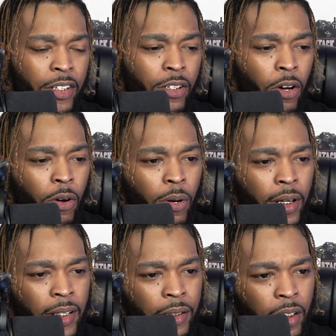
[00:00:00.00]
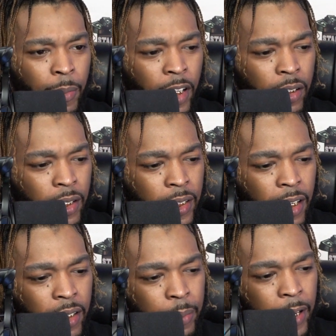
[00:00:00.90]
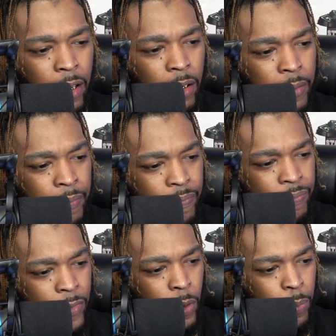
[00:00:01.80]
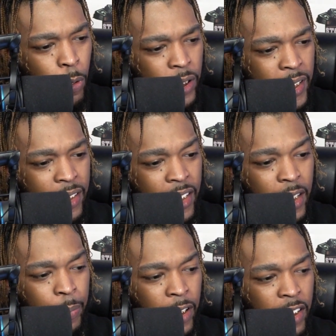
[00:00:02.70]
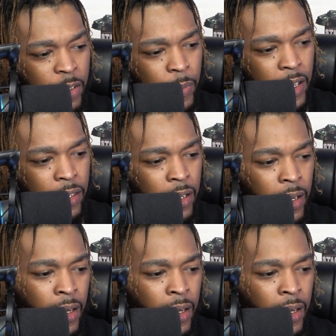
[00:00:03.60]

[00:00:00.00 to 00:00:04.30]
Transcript: So, this is coming out of the Daily Mail reporting that Jada Pinkett Smith